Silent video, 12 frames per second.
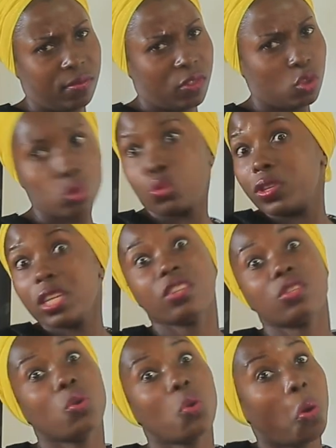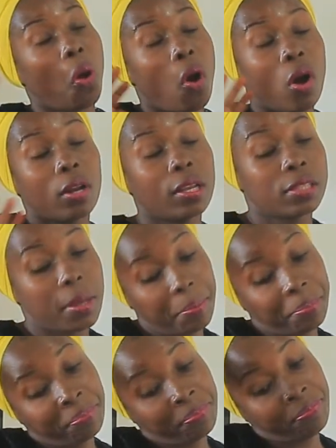Should we just look on
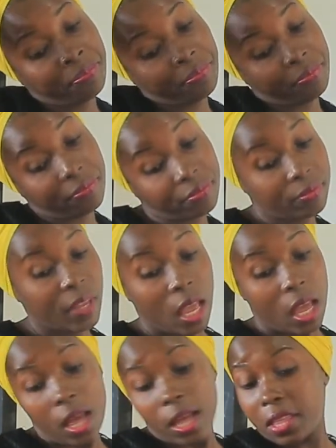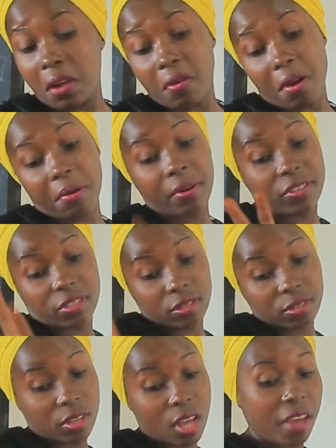and say, the cockroach
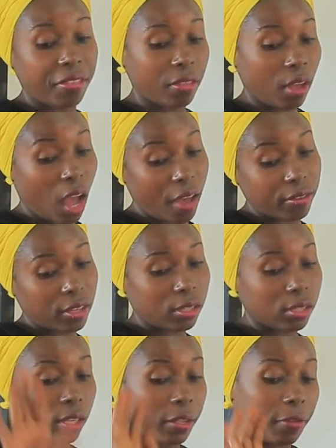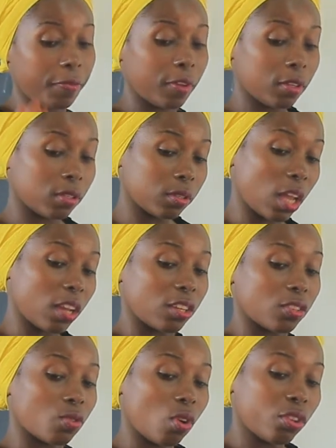is there, I think I just leave it and
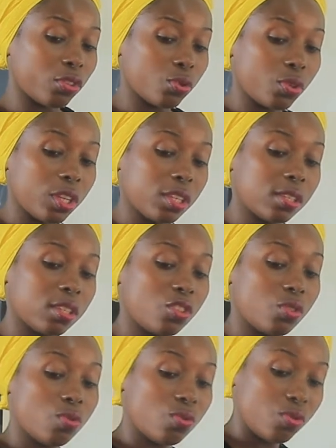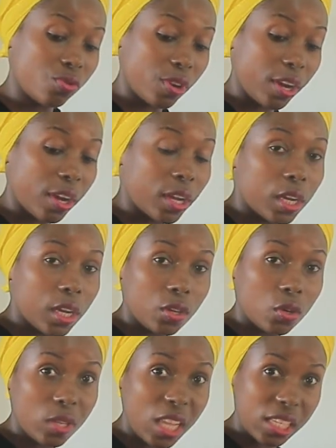it goes to its children.
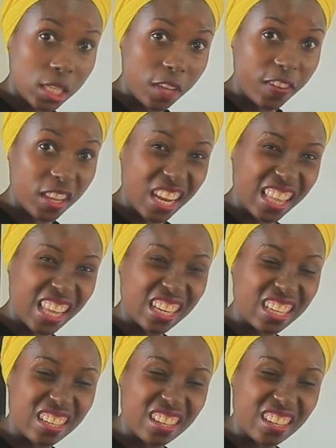Do we just leave it like that?